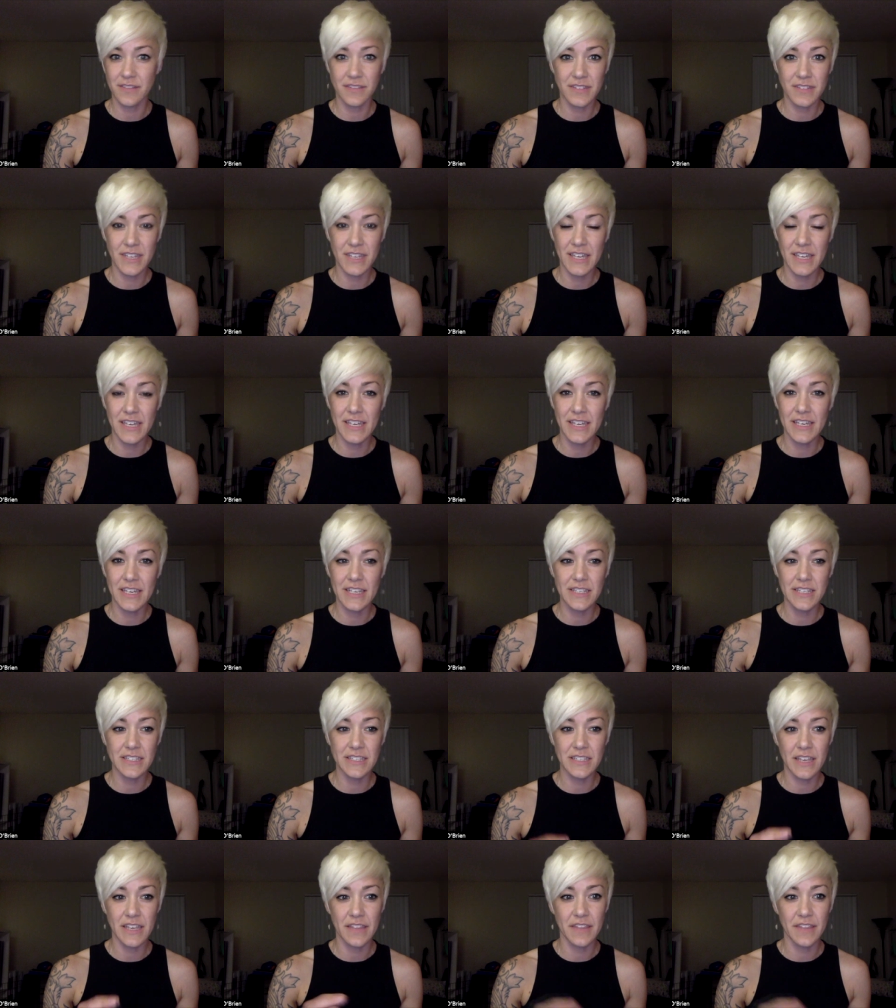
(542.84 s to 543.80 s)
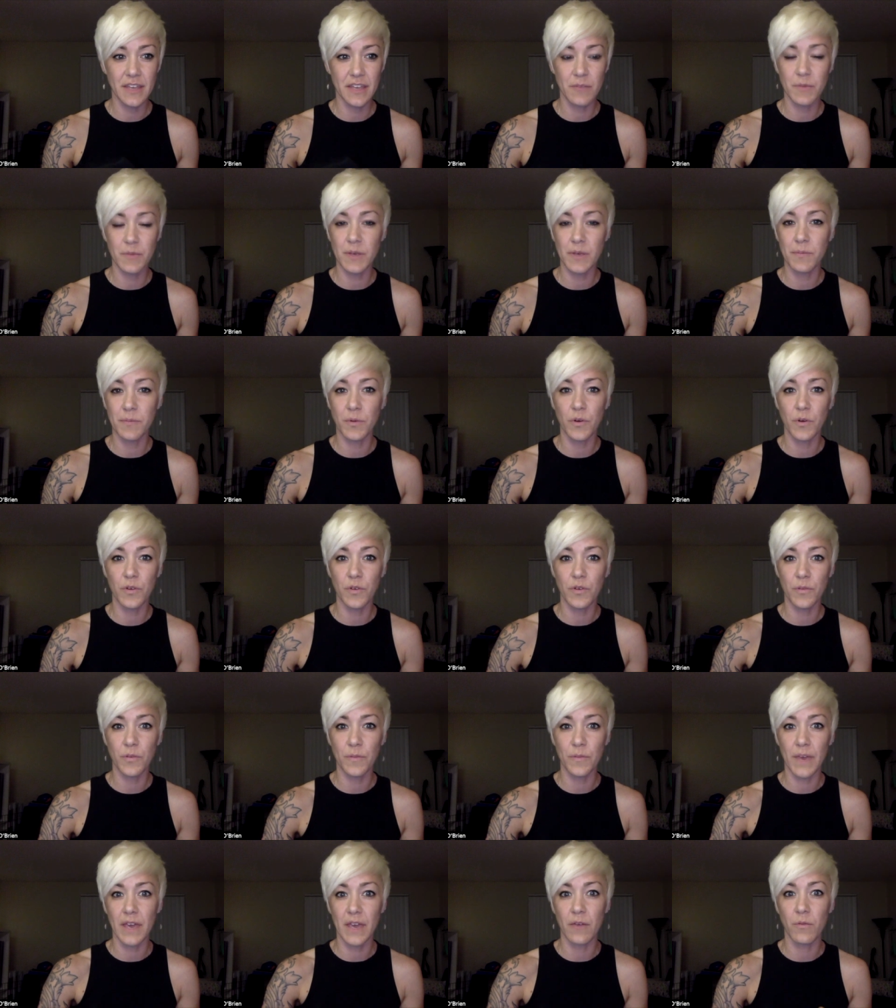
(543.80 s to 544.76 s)
things and then people who
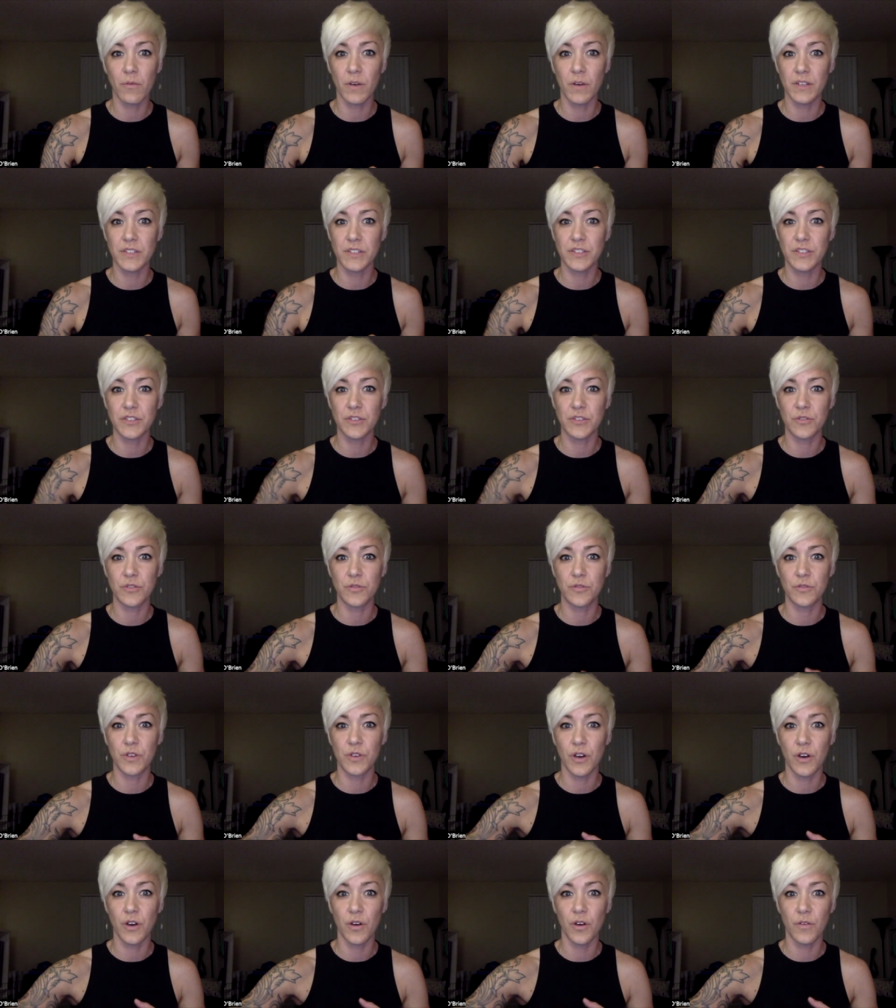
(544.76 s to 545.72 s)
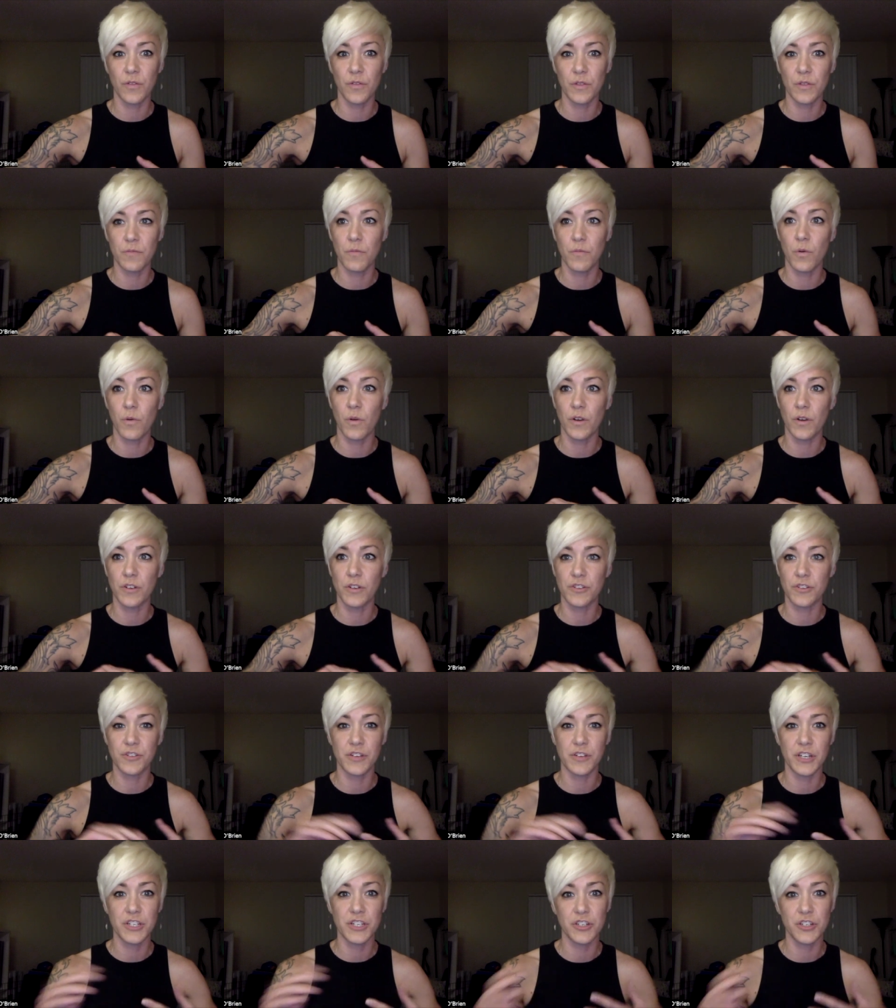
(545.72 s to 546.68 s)
may want to go the more
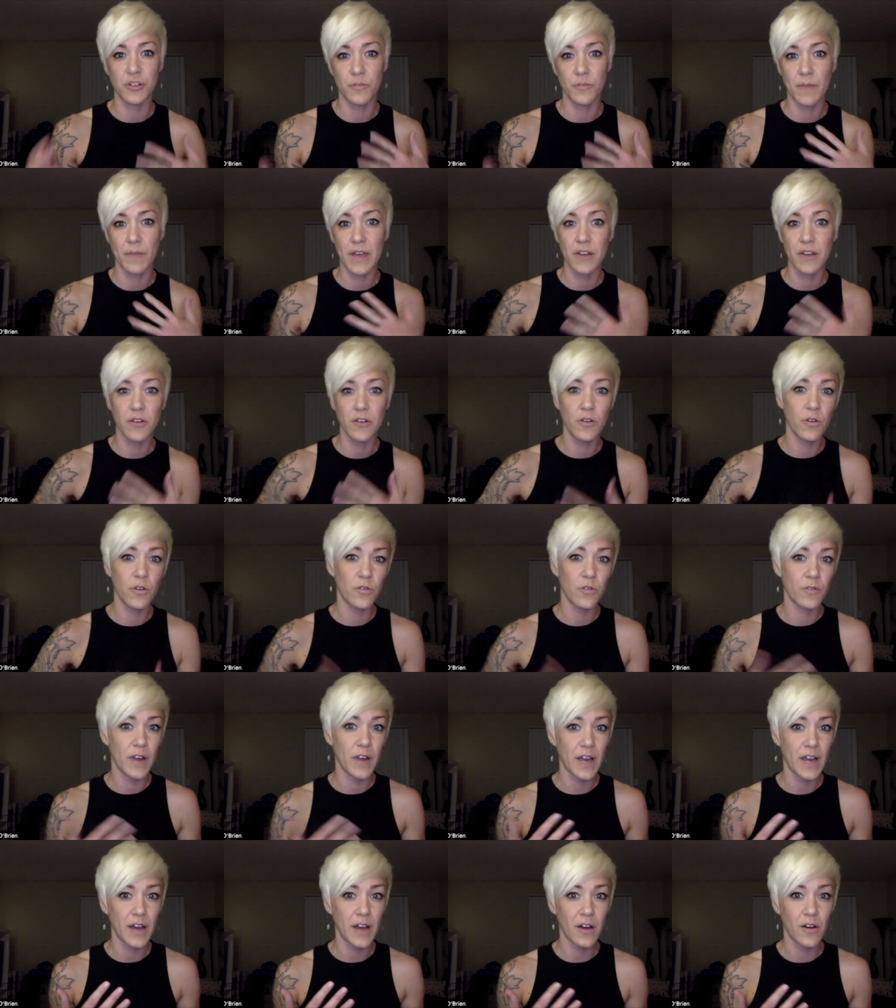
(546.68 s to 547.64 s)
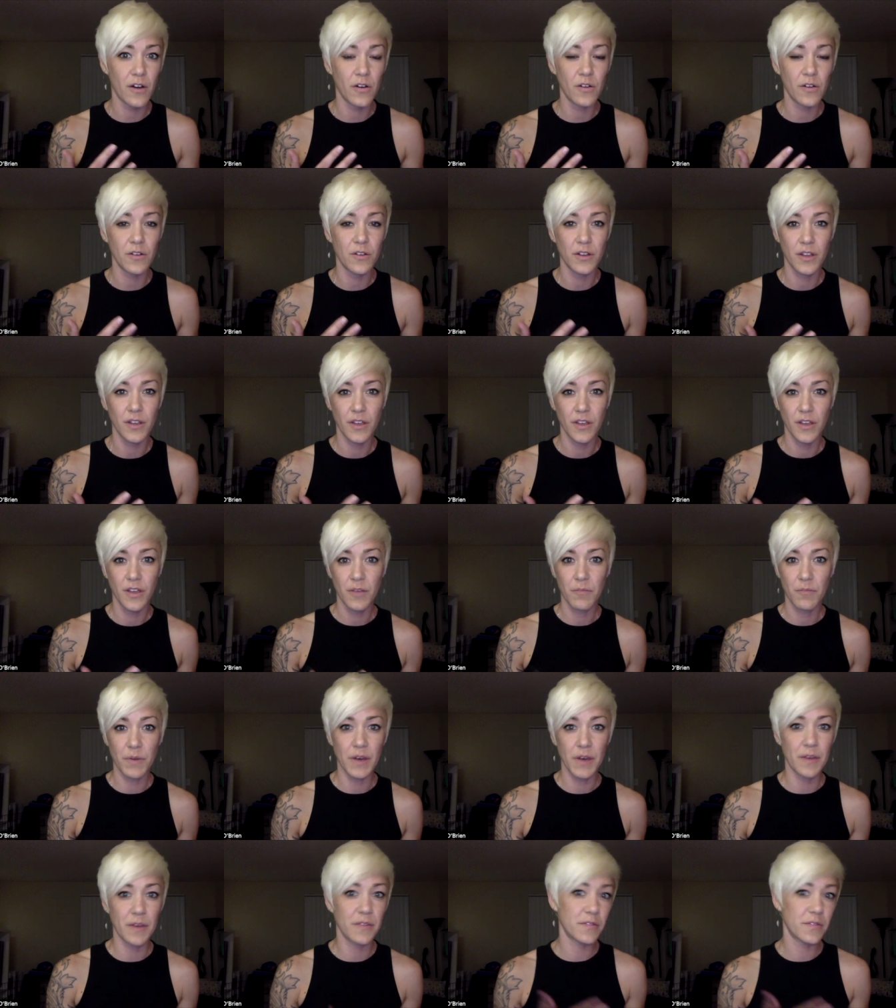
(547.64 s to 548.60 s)
traditional medical route
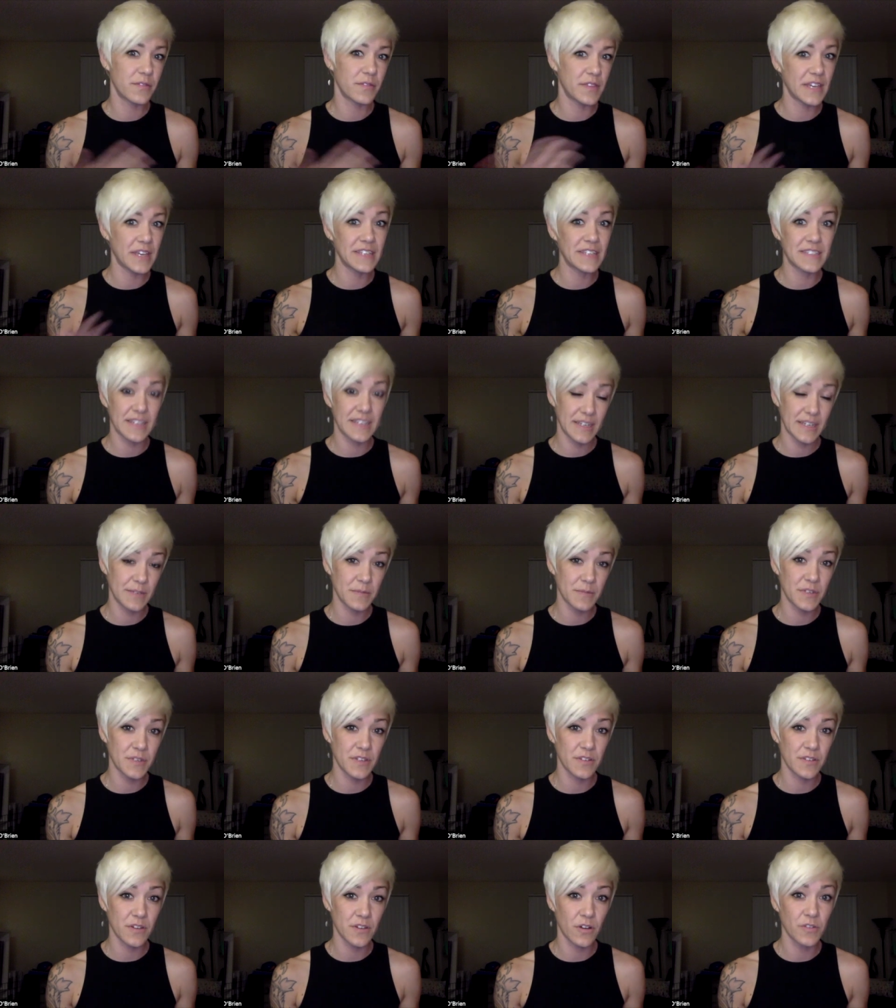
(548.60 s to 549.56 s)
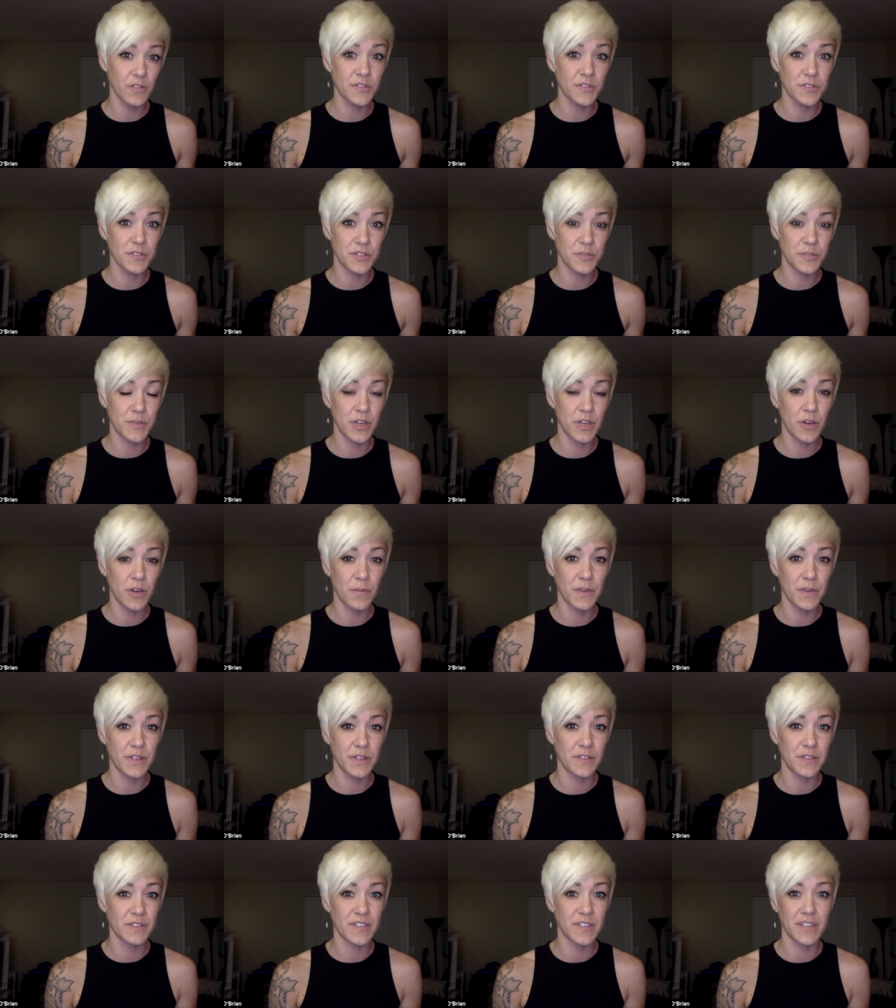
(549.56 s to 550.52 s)
but they seemed also to be
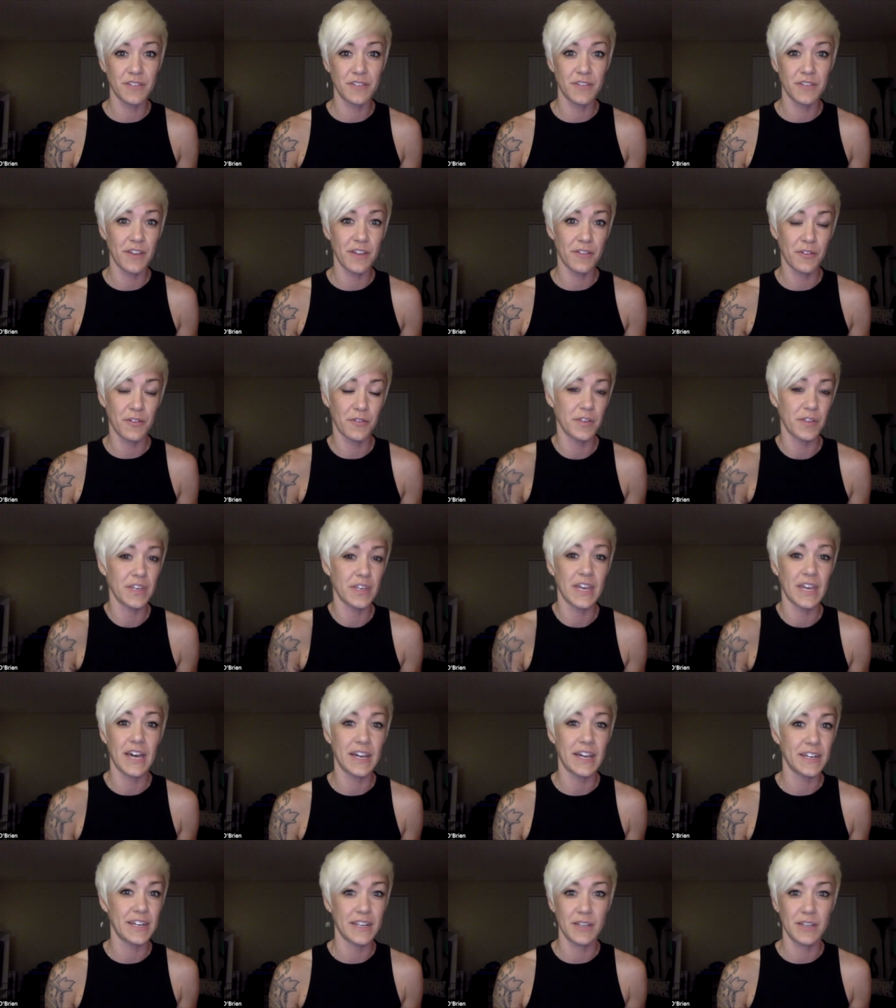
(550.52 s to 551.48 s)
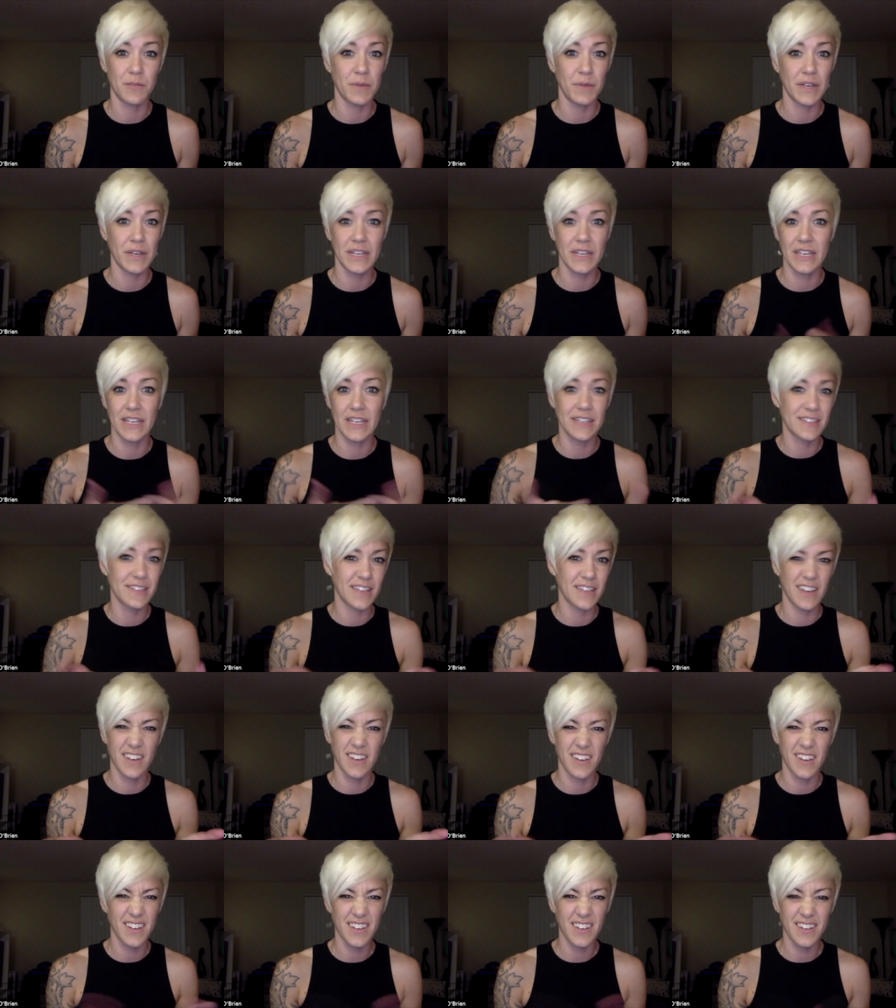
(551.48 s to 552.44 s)
open you said you never really had anybody
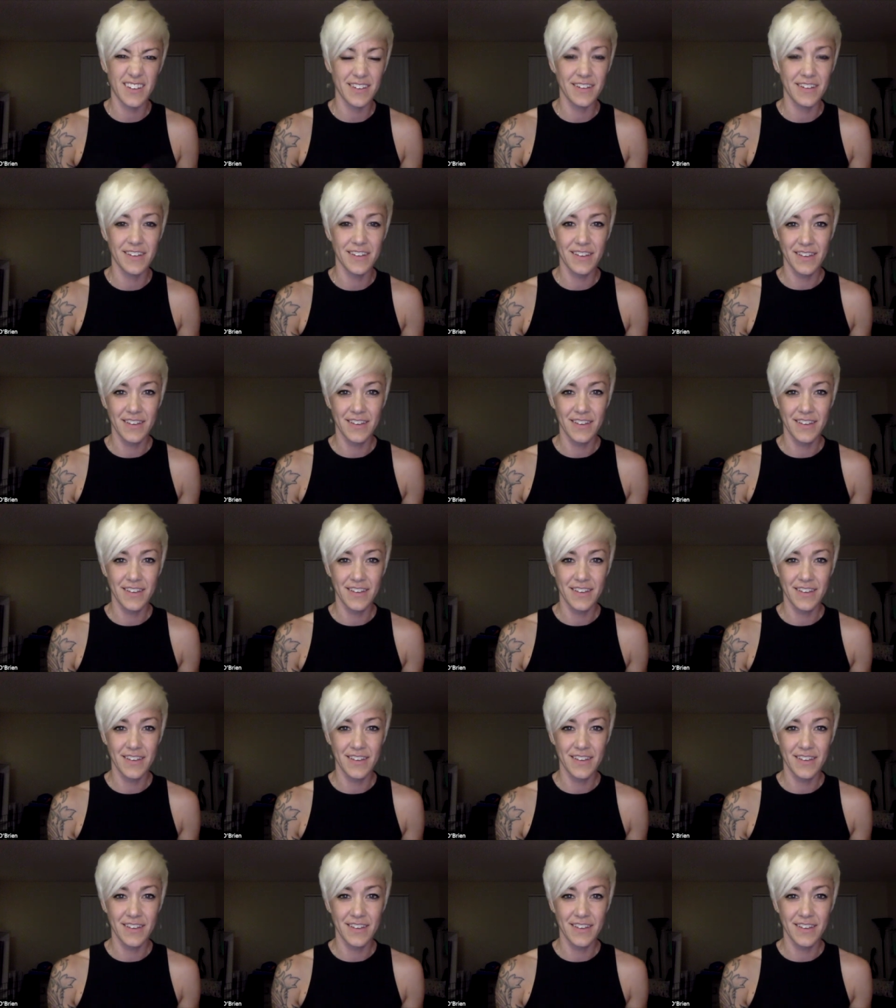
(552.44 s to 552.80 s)
say oh